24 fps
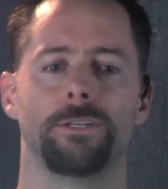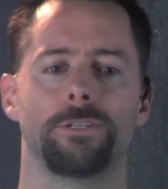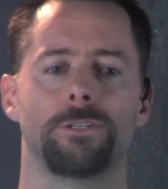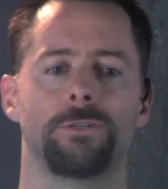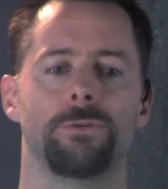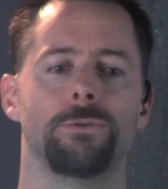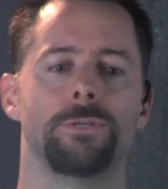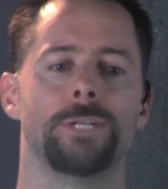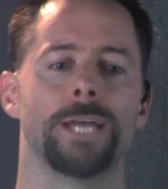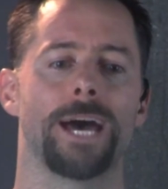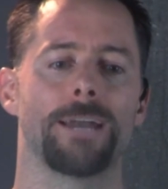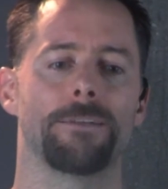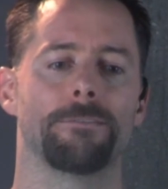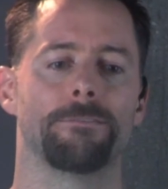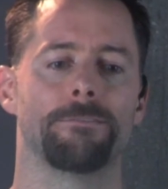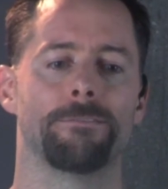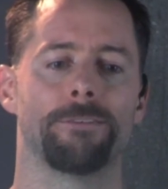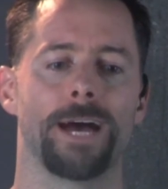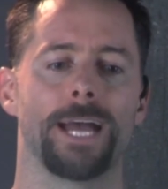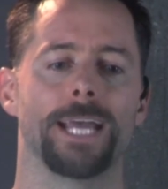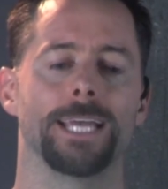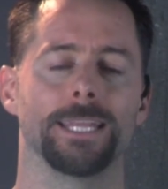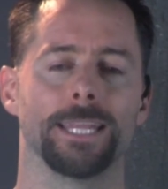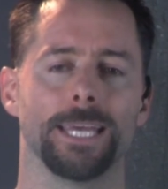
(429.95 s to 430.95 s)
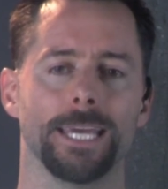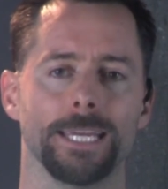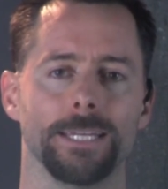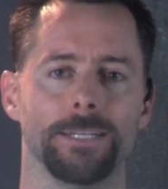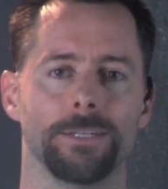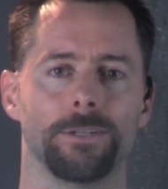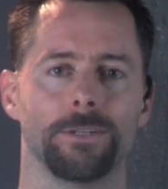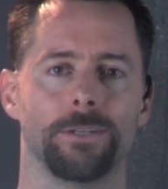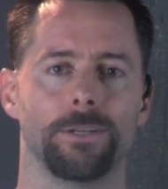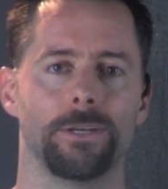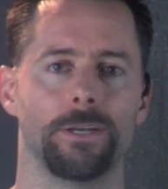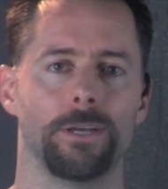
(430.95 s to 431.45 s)
to not violate
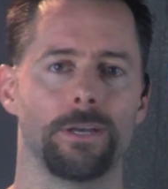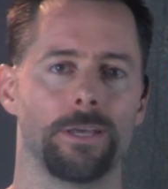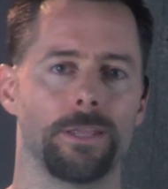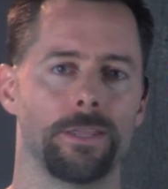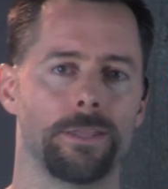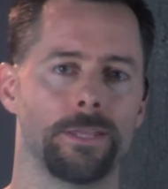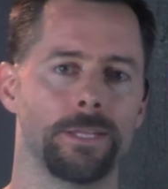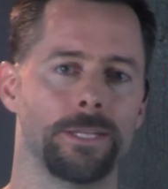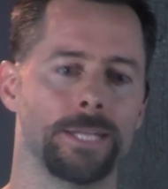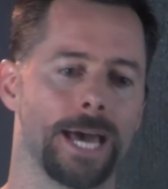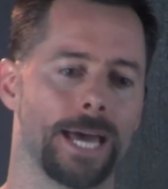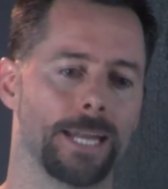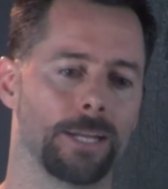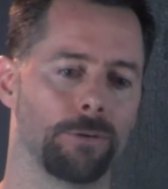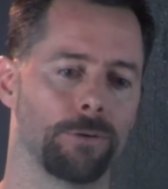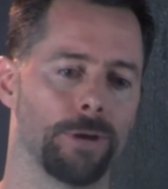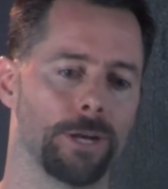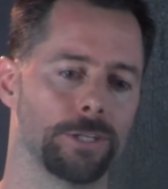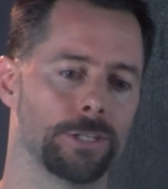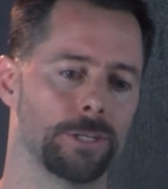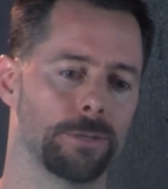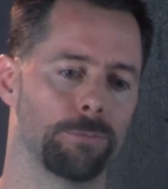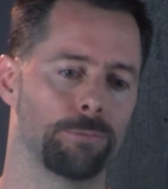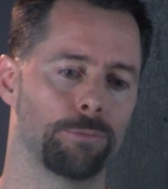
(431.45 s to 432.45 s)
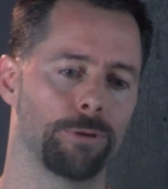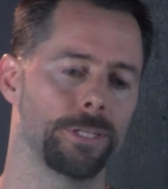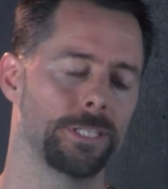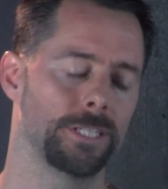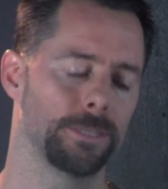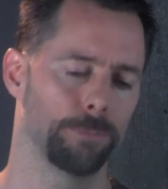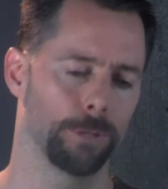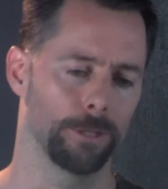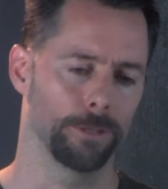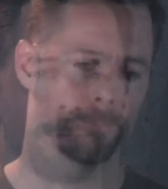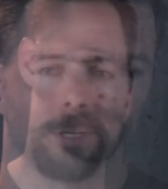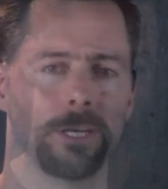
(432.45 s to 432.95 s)
the non-aggression
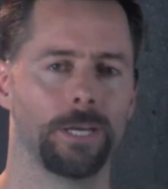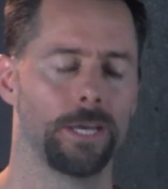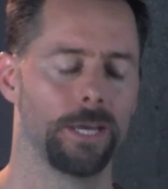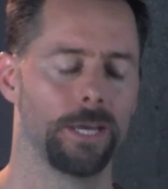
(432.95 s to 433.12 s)
principle.